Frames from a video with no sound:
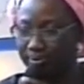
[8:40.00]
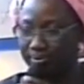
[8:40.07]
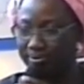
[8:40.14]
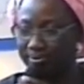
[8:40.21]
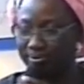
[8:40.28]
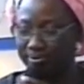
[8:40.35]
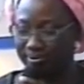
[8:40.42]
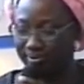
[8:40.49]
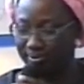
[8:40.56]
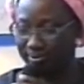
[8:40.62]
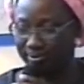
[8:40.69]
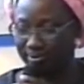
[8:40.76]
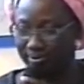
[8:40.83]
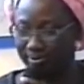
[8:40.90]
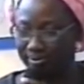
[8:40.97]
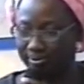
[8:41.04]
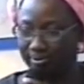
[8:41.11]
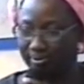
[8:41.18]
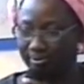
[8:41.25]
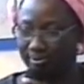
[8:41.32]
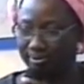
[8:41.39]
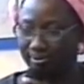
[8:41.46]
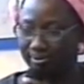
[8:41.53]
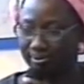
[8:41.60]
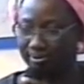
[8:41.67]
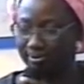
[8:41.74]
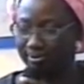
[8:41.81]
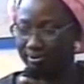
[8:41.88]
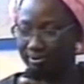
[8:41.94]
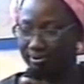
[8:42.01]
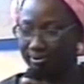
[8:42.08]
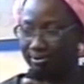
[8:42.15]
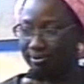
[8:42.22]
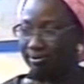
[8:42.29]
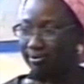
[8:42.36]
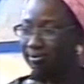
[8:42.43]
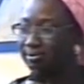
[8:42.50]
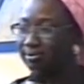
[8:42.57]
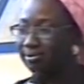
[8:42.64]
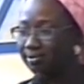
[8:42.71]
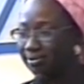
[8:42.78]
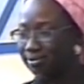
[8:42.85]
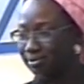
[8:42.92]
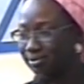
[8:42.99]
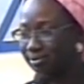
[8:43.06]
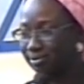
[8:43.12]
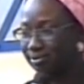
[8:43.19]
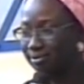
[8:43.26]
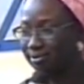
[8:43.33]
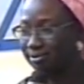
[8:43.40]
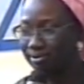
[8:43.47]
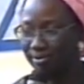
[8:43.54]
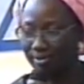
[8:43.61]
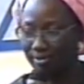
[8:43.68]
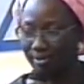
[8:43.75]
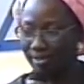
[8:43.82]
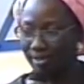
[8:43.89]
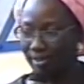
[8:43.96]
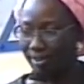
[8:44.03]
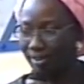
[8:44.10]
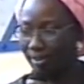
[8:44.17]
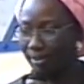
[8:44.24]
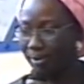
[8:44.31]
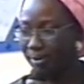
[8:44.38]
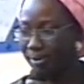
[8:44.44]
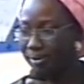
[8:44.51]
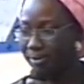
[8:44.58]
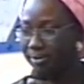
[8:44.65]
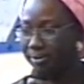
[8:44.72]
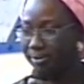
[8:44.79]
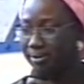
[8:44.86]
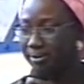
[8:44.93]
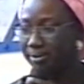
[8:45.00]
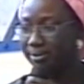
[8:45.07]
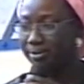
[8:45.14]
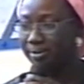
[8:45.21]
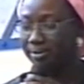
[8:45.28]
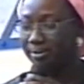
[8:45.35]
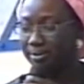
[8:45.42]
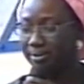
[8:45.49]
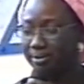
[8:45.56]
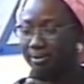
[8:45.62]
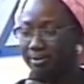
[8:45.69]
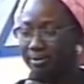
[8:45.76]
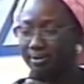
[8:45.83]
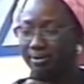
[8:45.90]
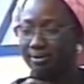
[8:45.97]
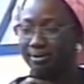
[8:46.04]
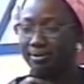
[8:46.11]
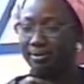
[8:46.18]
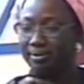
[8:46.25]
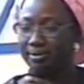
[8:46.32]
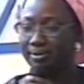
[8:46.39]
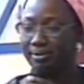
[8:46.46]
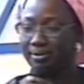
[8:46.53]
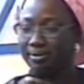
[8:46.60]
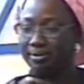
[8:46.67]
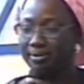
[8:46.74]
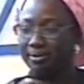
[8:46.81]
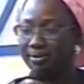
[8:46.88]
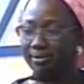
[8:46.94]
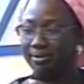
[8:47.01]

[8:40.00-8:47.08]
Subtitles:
(no one is talking)